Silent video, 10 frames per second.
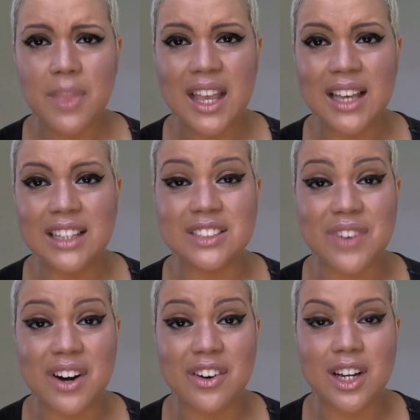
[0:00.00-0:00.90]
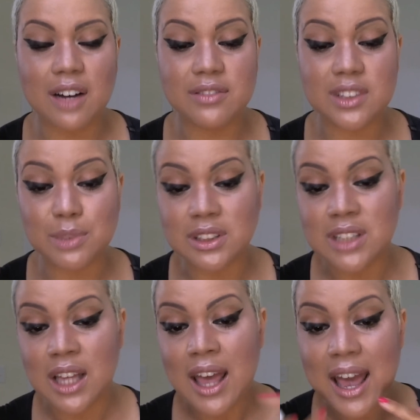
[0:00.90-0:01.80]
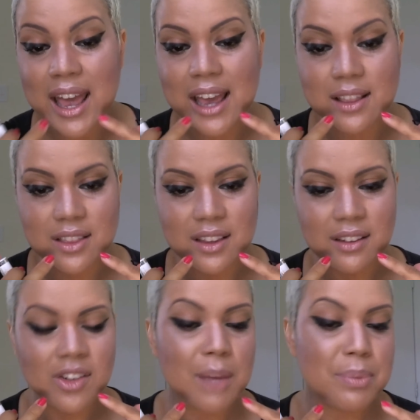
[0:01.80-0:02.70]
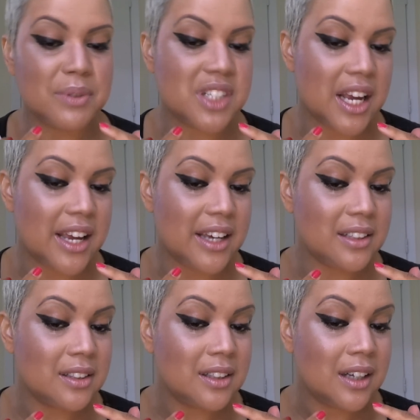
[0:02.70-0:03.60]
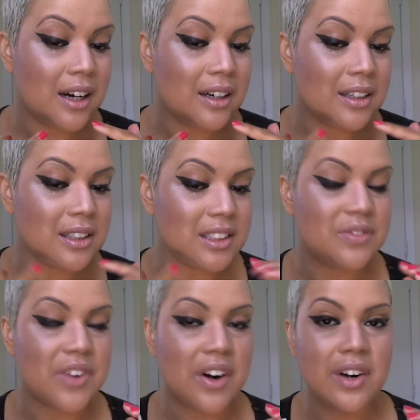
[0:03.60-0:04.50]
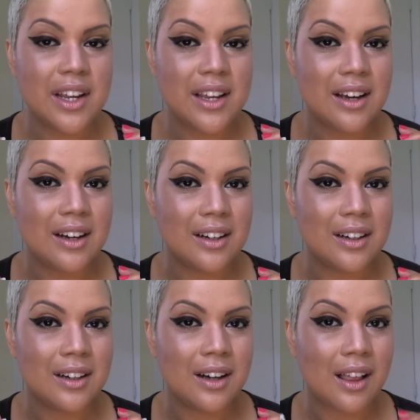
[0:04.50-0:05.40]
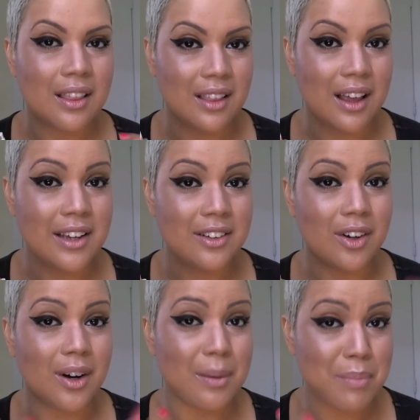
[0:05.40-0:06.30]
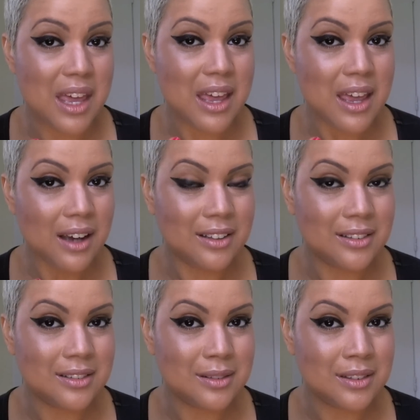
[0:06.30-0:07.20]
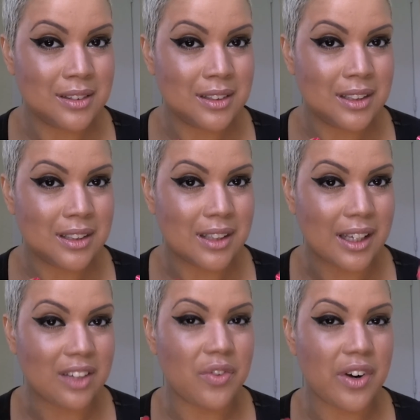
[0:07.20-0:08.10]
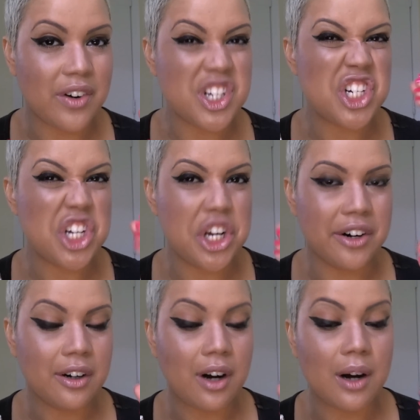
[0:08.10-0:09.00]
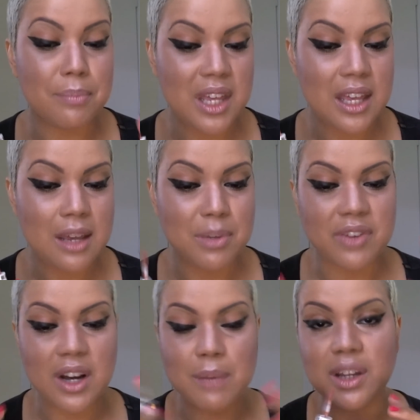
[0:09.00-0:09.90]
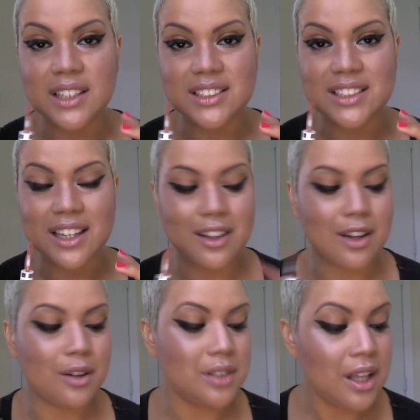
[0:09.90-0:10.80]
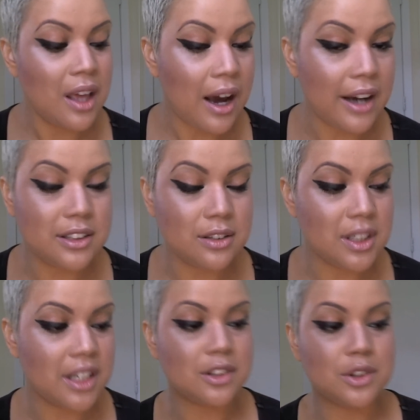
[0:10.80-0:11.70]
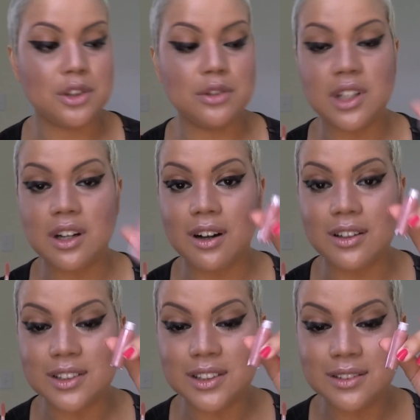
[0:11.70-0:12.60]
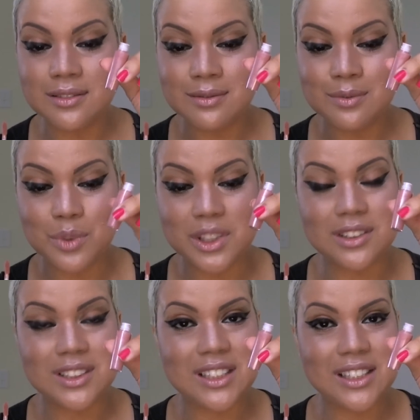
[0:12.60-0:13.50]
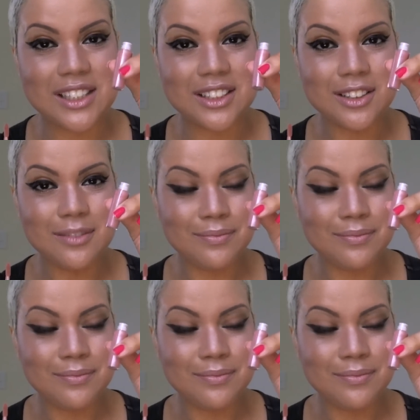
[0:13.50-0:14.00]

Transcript: it's very comfortable. And this type of shade is very light on me, like it's very sheer on me, but if I apply a second coat, I do get true to color, what you see here.